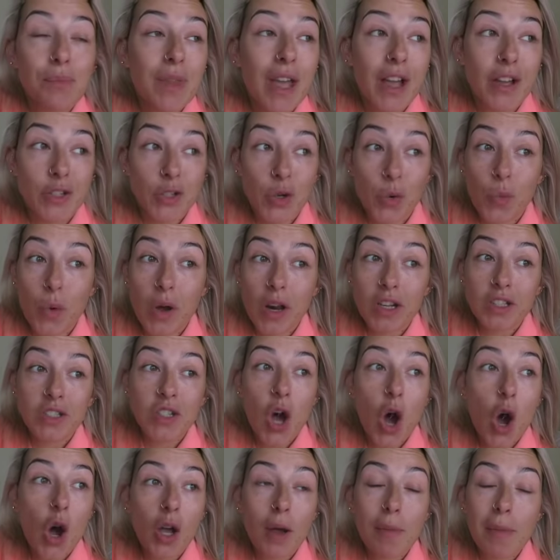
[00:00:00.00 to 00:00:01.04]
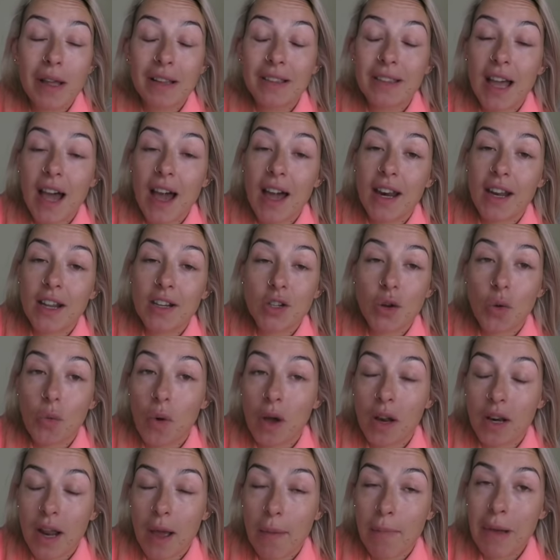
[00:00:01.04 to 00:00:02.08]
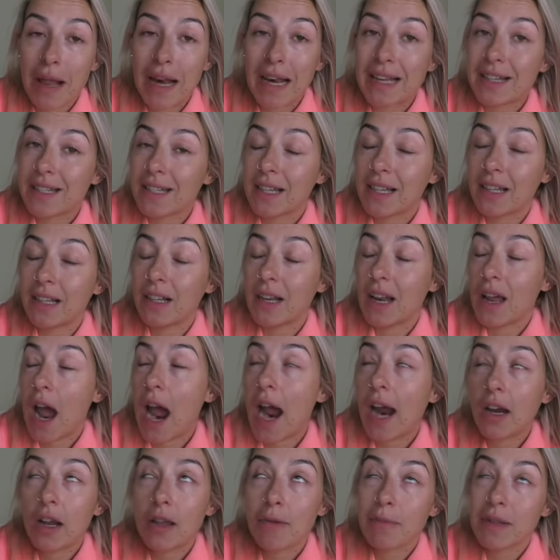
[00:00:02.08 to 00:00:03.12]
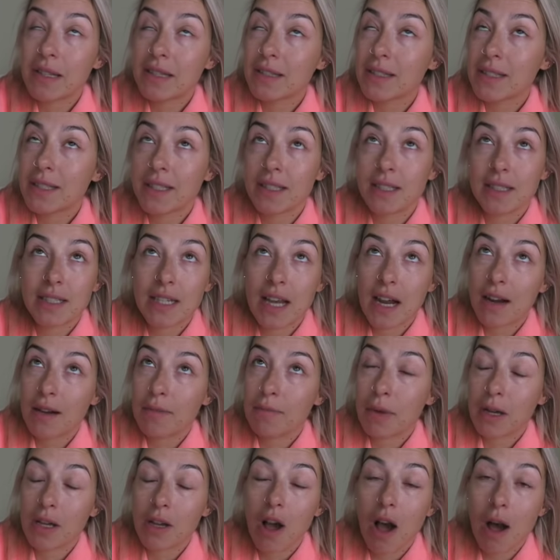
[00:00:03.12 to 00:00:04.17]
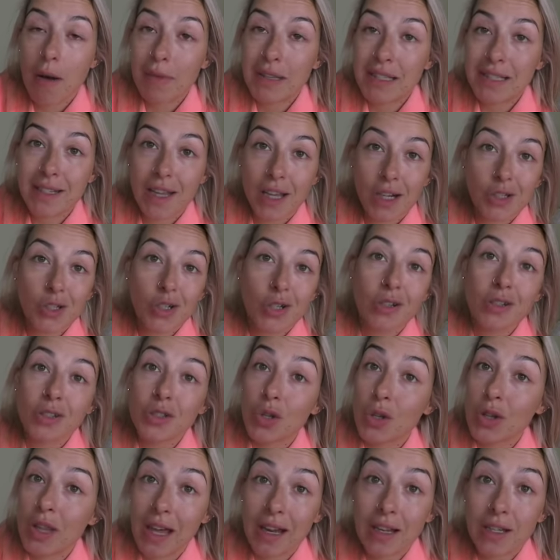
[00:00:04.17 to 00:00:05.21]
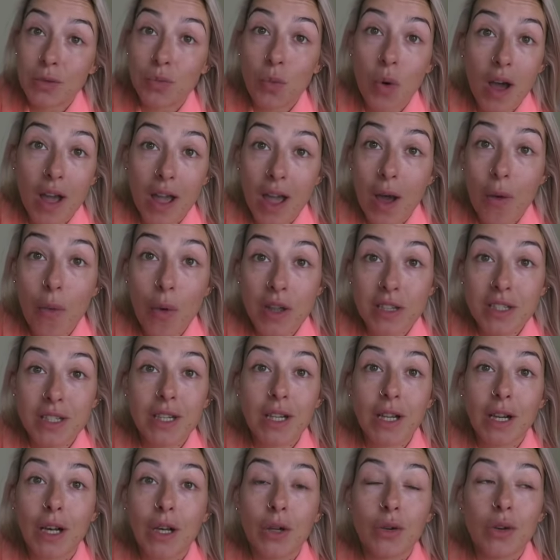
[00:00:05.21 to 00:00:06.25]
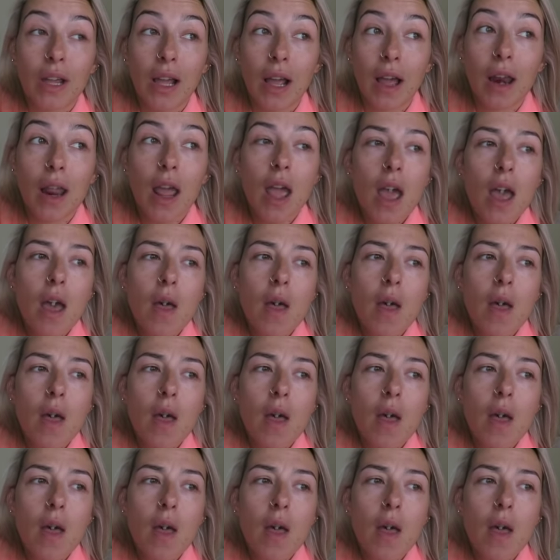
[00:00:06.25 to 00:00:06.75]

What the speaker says: I don't want to talk about that. I don't want a political argument to start my comment section, so that is why I wasn't including it.